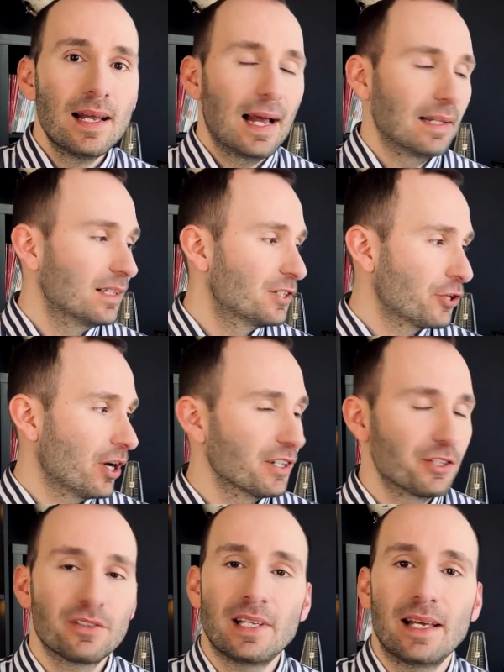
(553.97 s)
And they
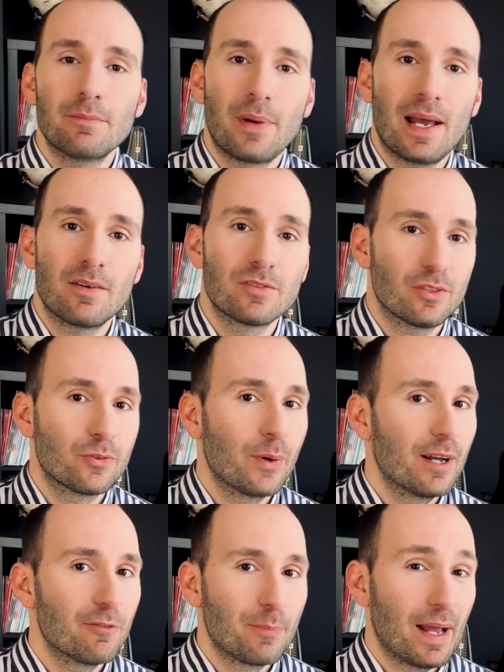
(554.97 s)
charge you 10 pounds or
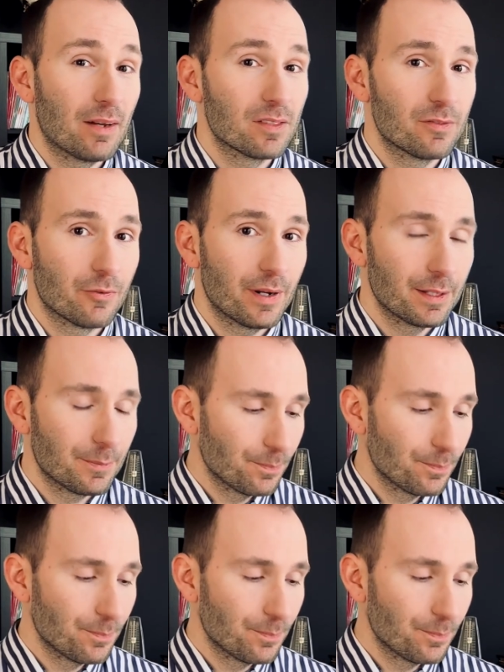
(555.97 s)
12 pounds for it.